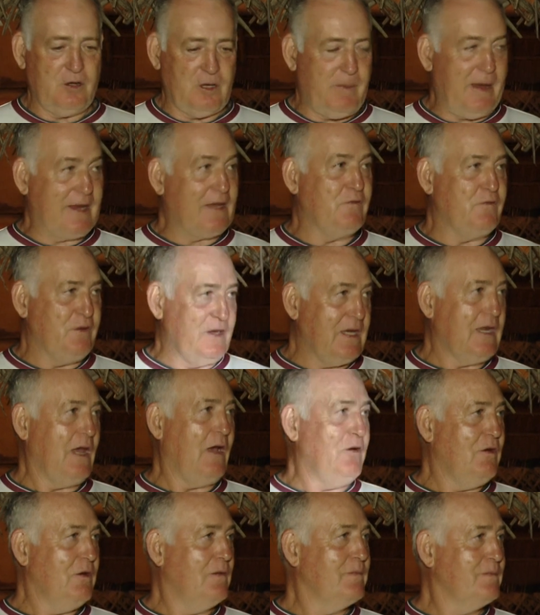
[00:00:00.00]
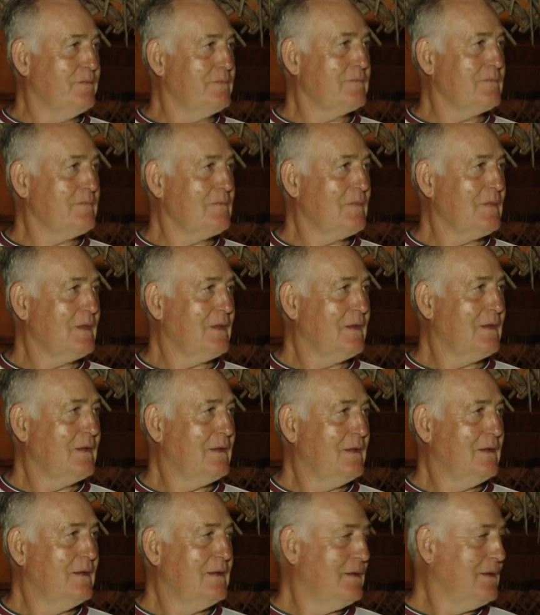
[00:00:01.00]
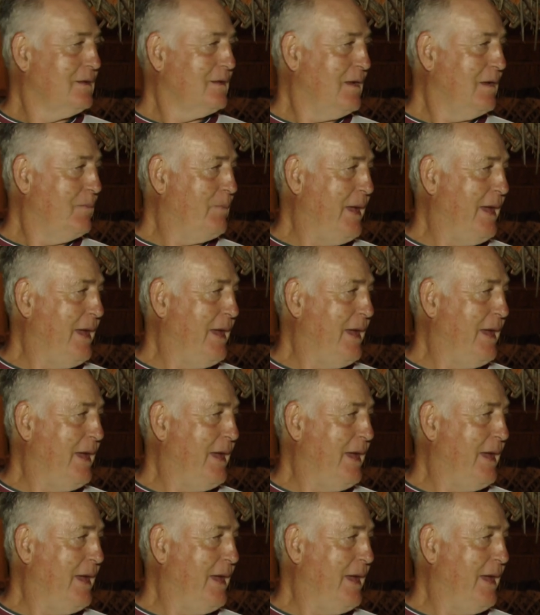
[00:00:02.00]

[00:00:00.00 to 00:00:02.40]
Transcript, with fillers: by Zahira College for their centenary